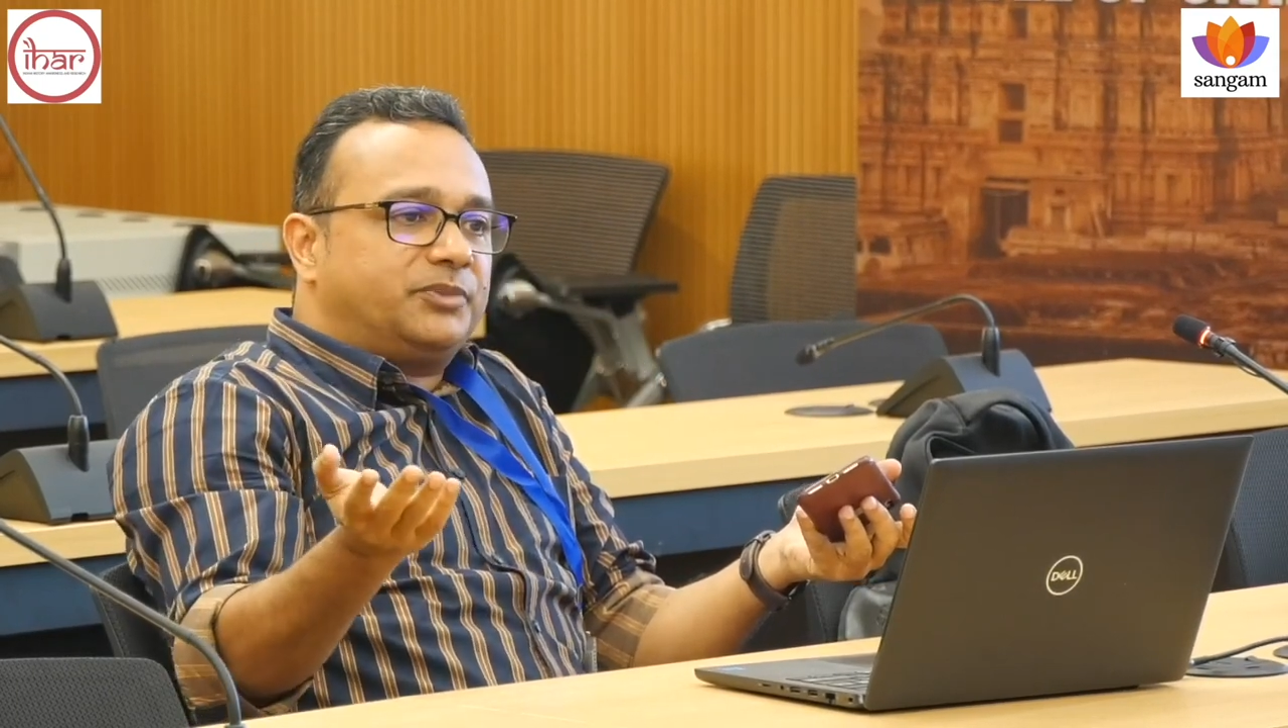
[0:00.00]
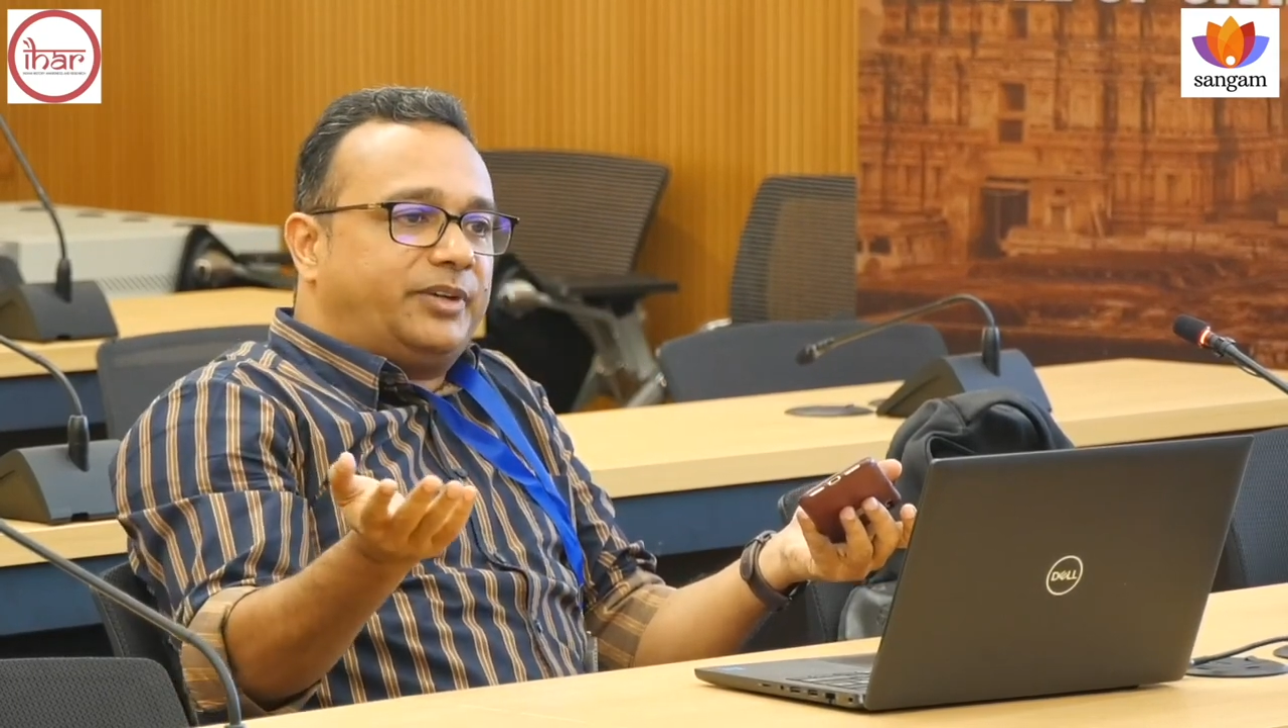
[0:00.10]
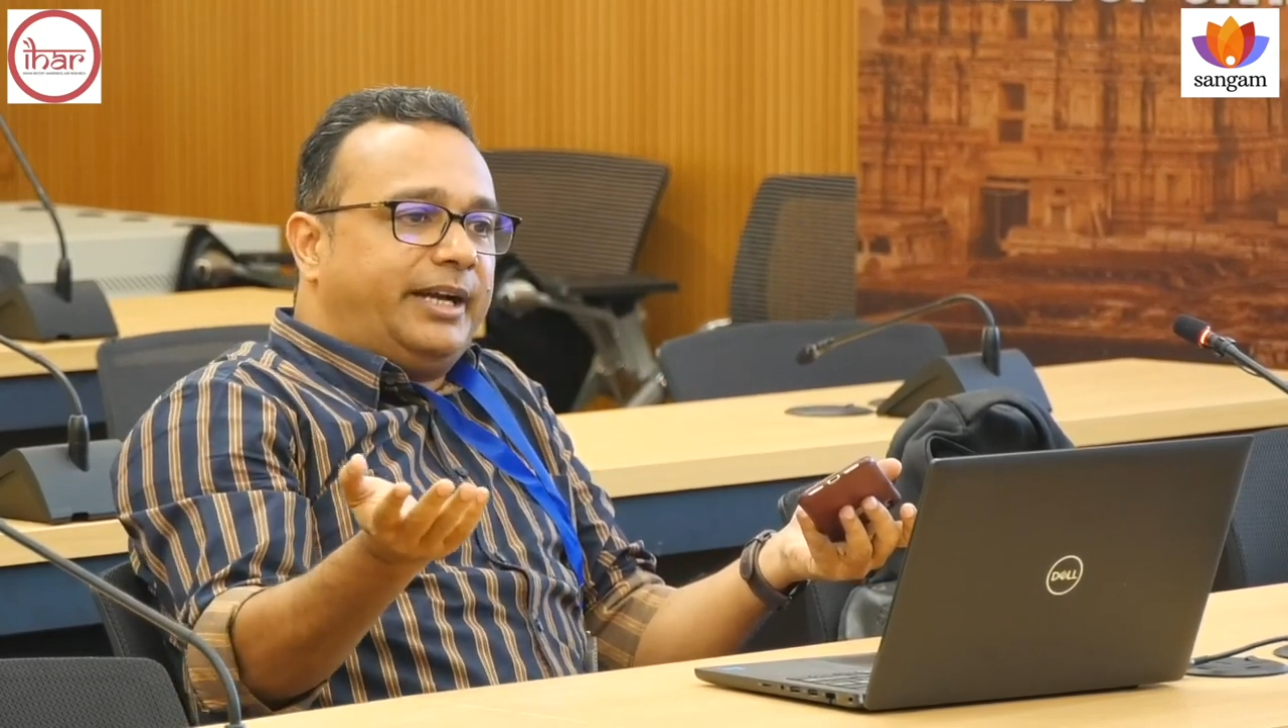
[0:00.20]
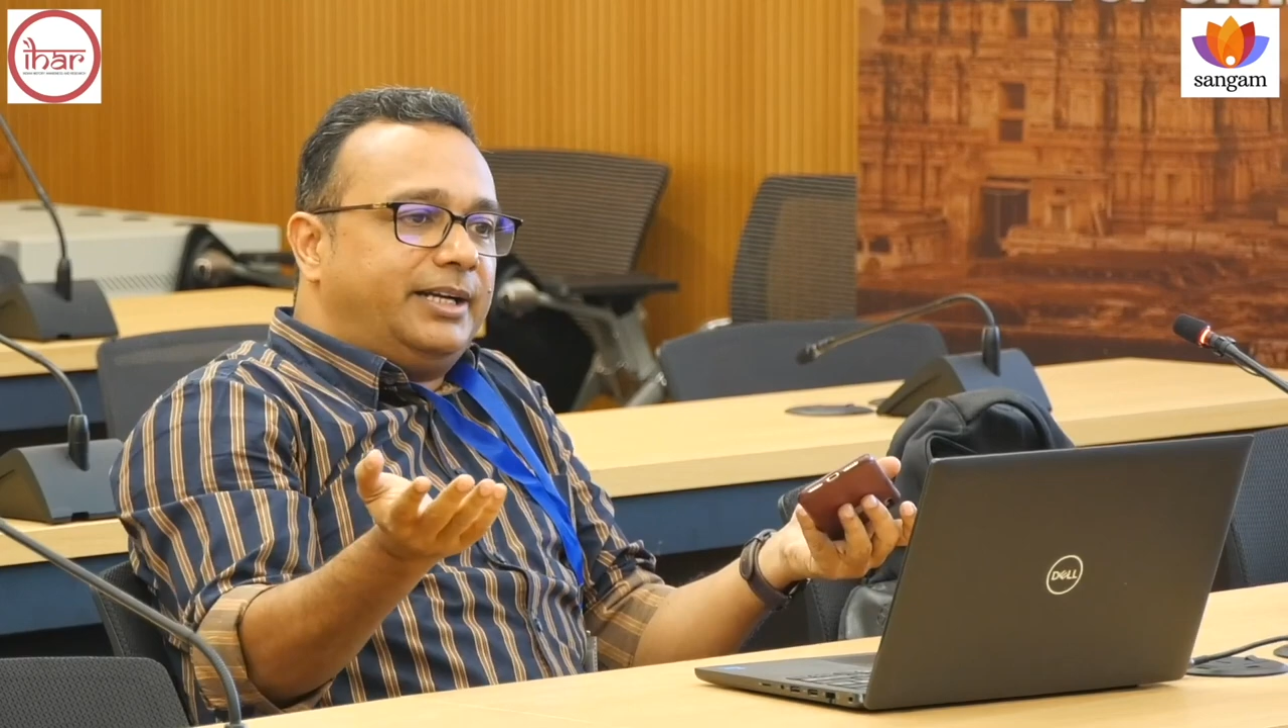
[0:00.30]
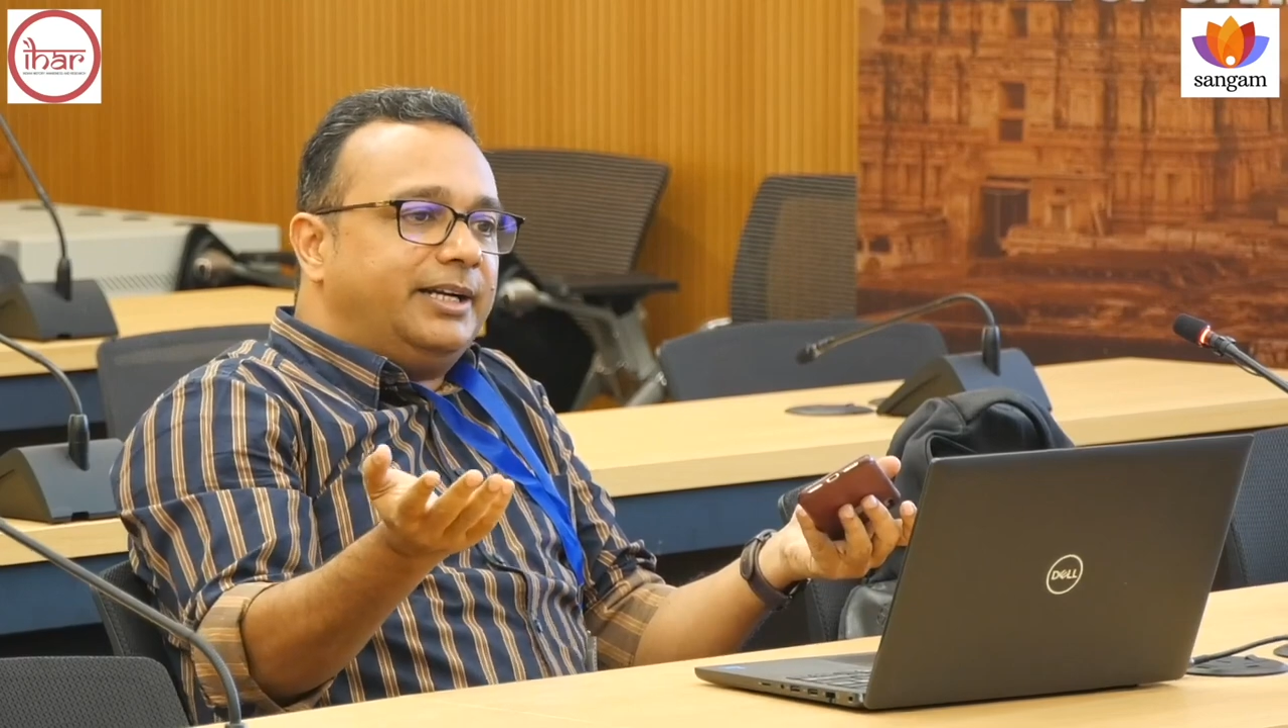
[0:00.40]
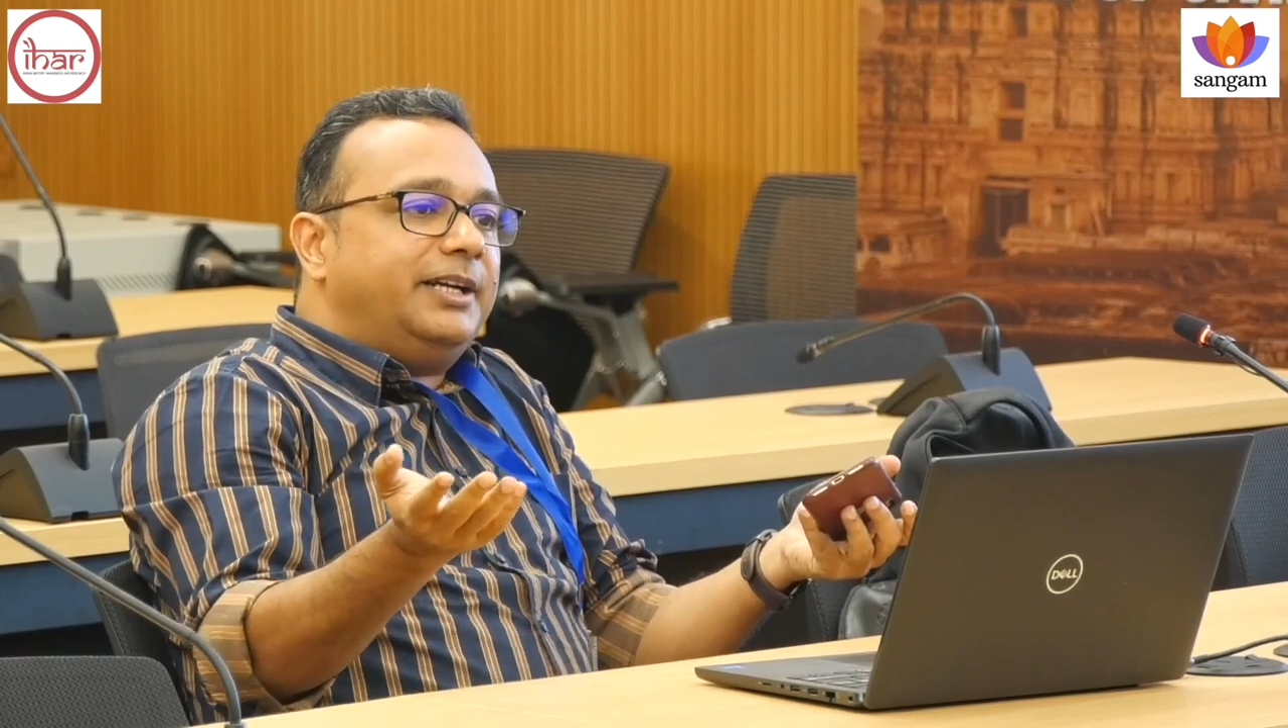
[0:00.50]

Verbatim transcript: right?